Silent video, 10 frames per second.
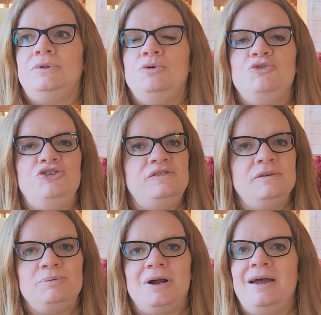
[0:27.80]
reduce the
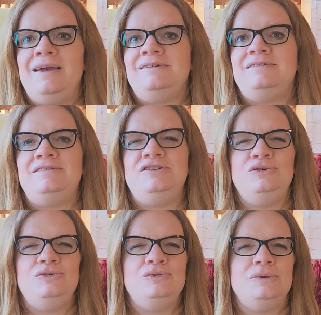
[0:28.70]
price
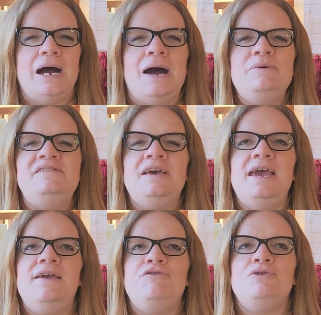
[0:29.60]
to, I would
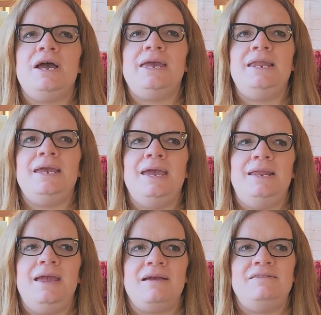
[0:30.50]
say if you're not getting
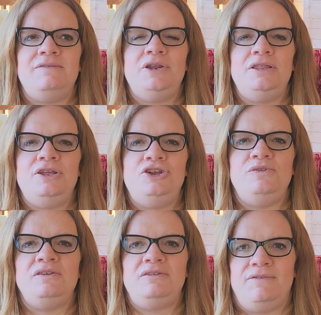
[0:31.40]
any activity, then you
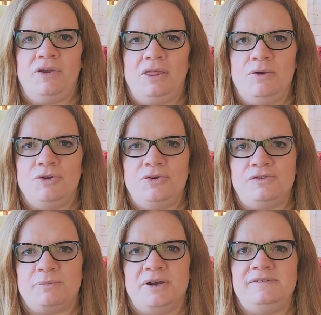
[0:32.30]
significantly reduce
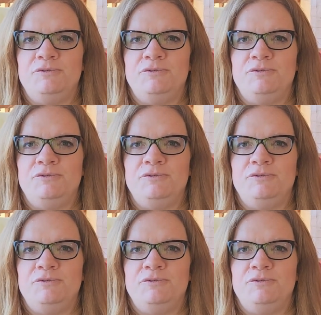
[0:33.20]
the price.